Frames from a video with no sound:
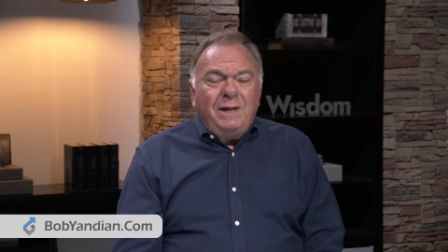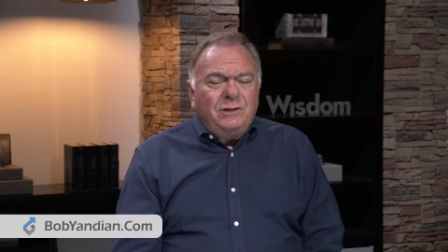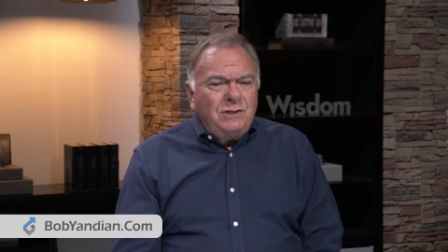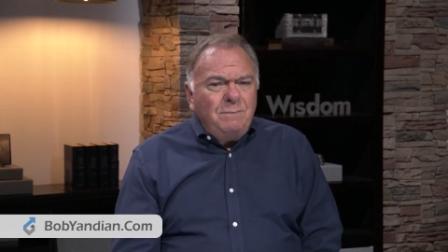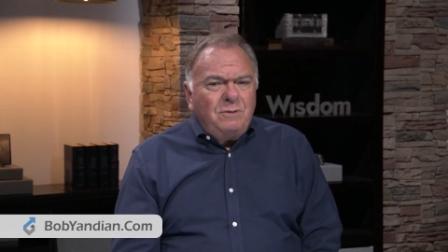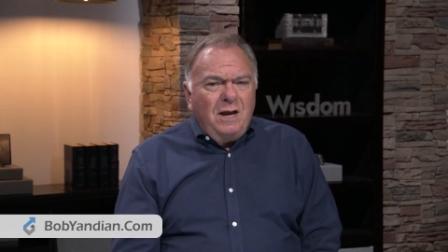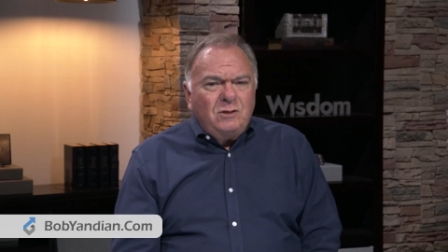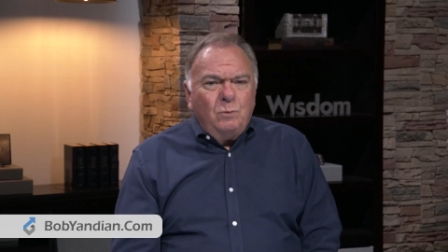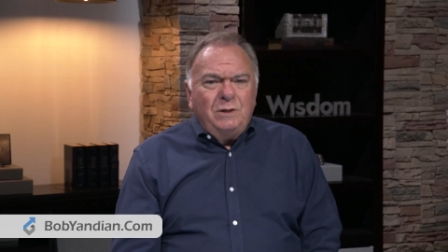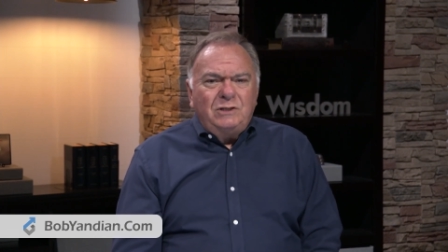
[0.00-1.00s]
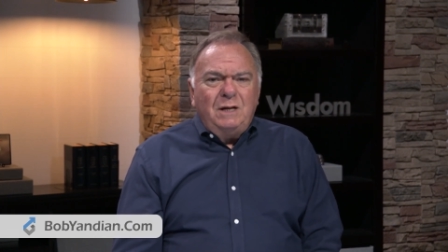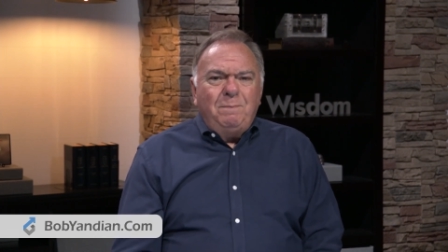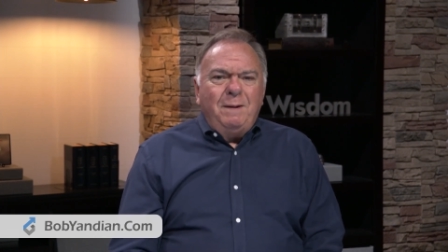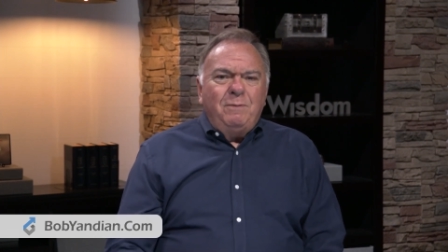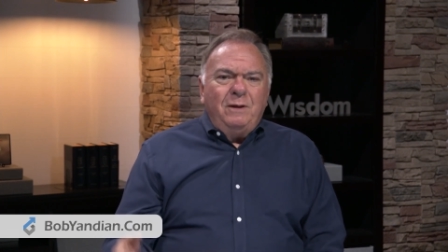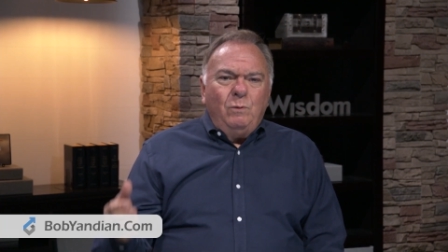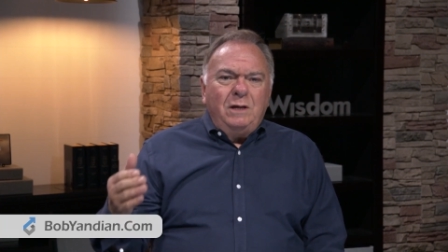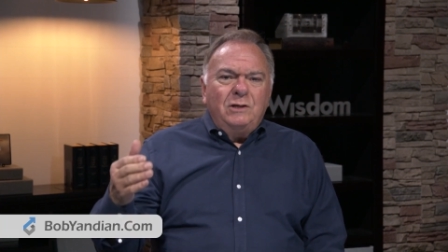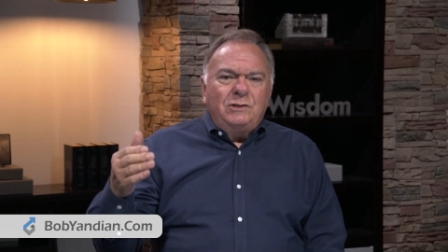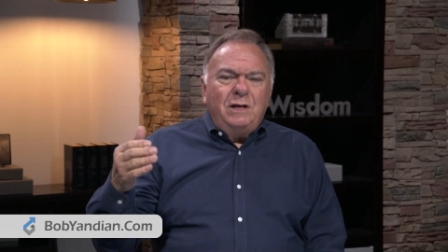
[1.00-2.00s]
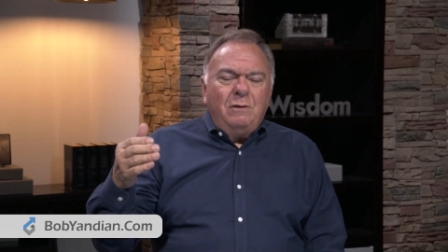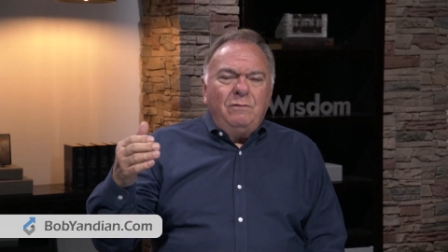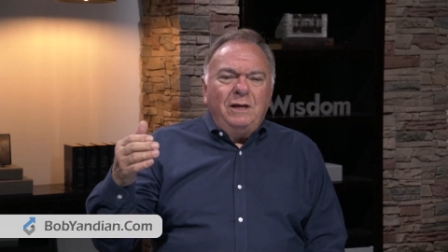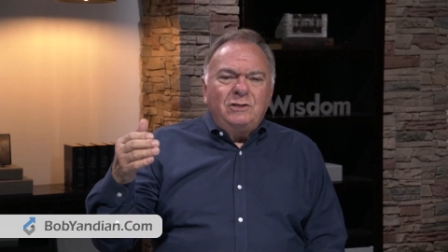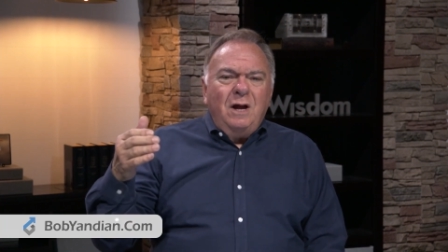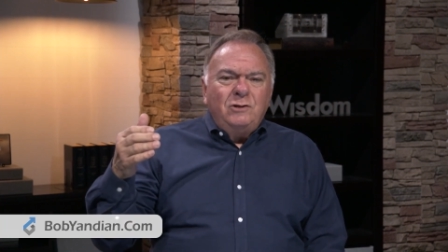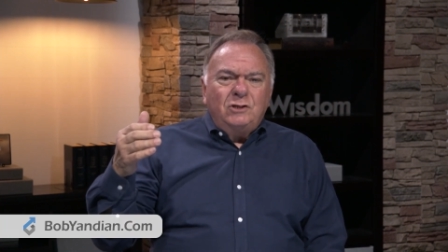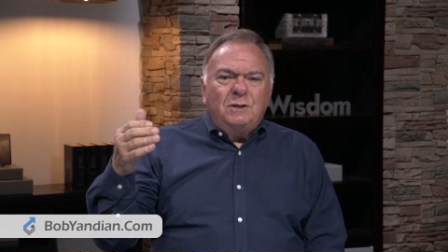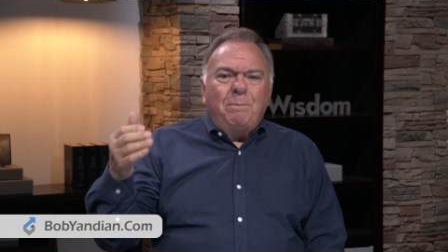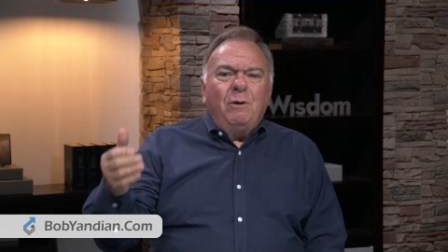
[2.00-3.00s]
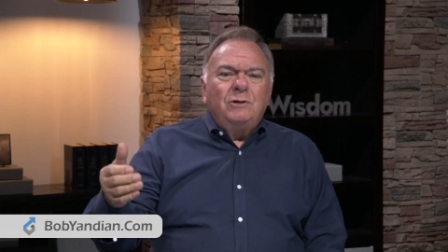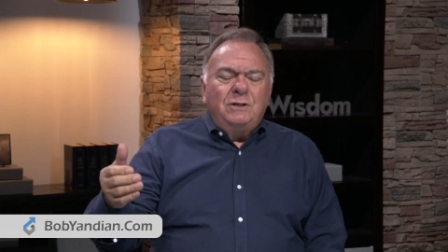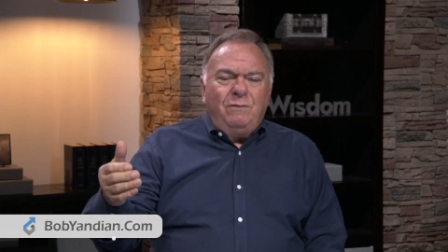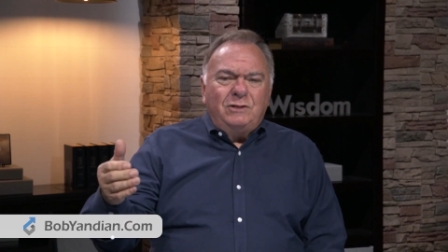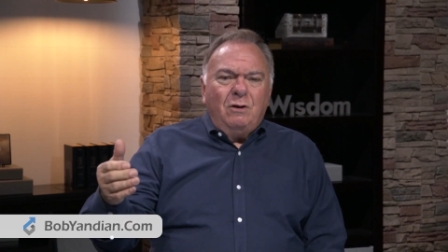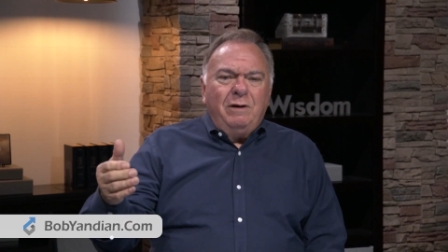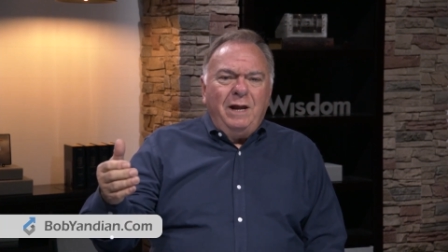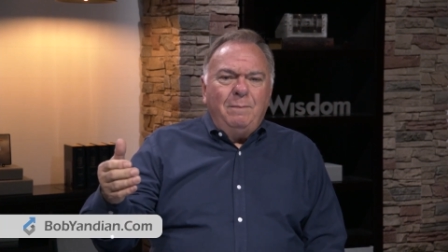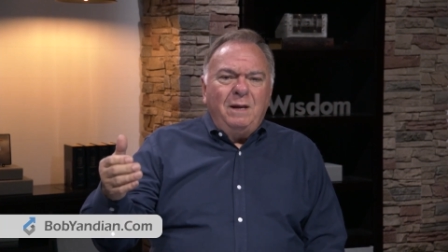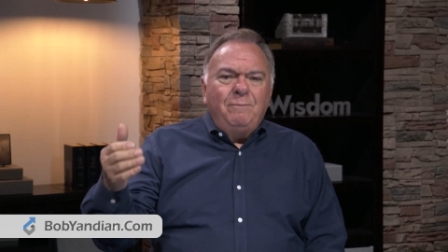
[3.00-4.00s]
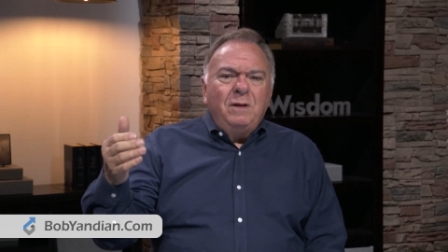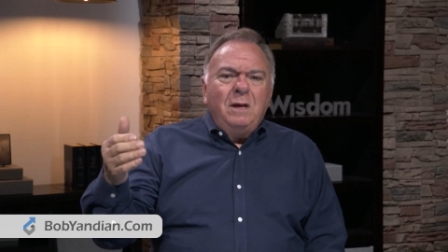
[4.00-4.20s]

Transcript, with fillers: And sometimes when we see people that we consider, it's not just the person that's our enemy.